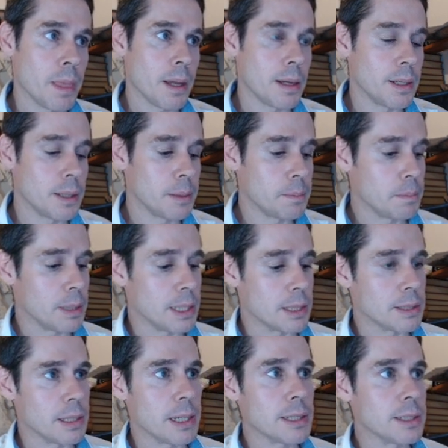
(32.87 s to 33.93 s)
by
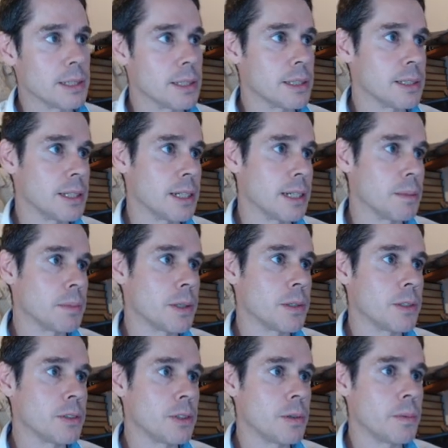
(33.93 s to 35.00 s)
selecting the tab
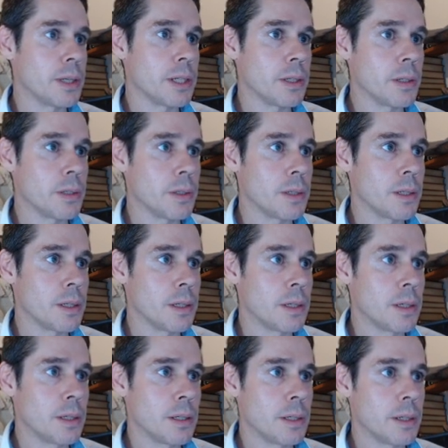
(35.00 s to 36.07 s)
using window,
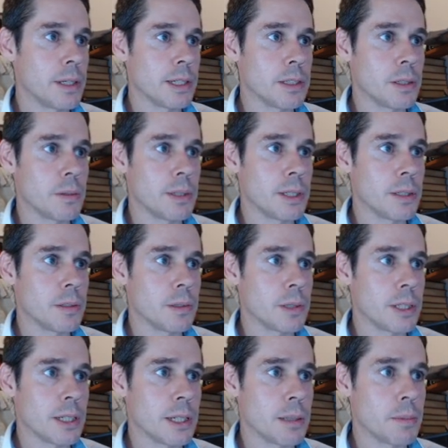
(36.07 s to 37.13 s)
next window or
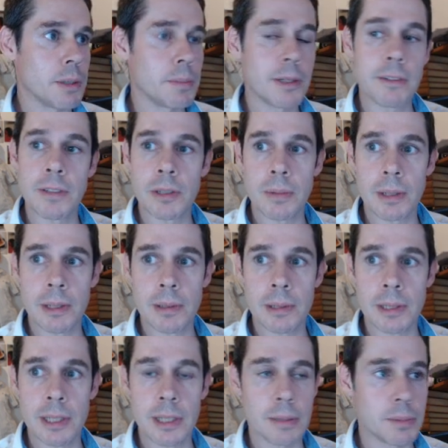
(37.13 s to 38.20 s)
tab, previous window or
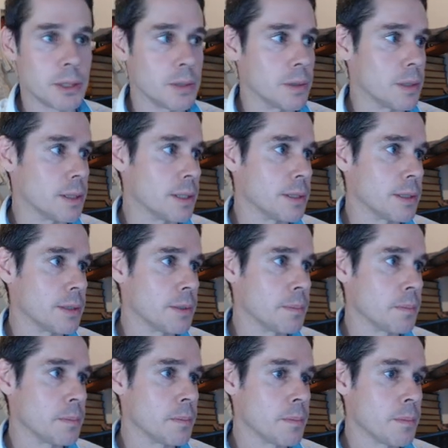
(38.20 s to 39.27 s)
tab shortcuts.
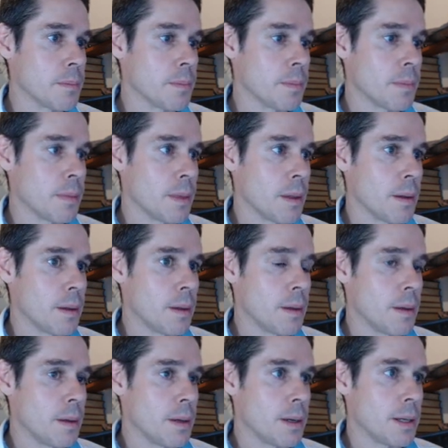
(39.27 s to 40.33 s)

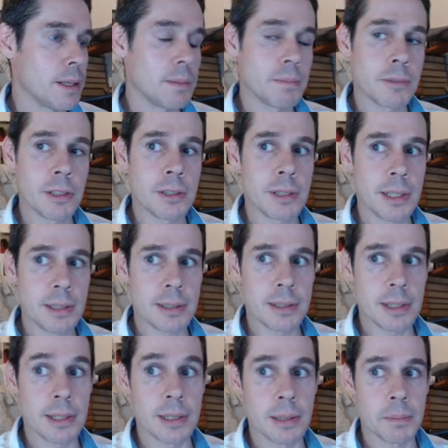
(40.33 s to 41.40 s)
To set this
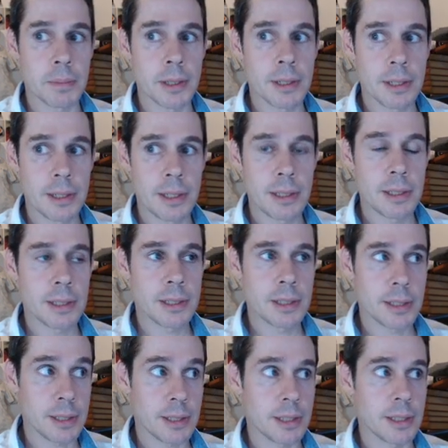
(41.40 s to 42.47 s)
up, you can either
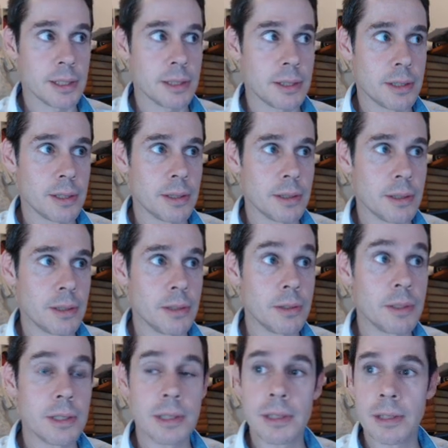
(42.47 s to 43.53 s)
start
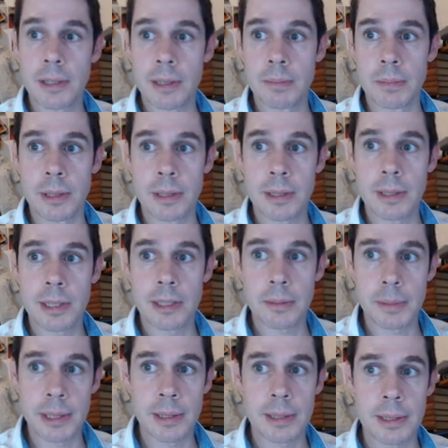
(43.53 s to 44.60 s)
using the sample as a
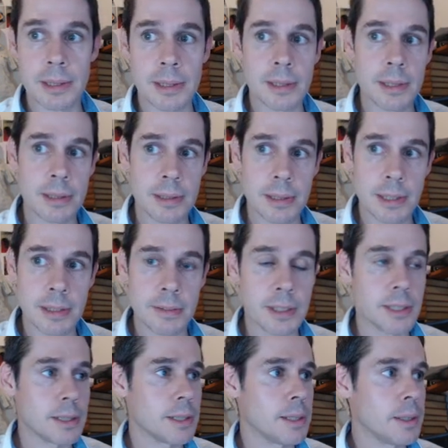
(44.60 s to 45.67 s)
basis and save it,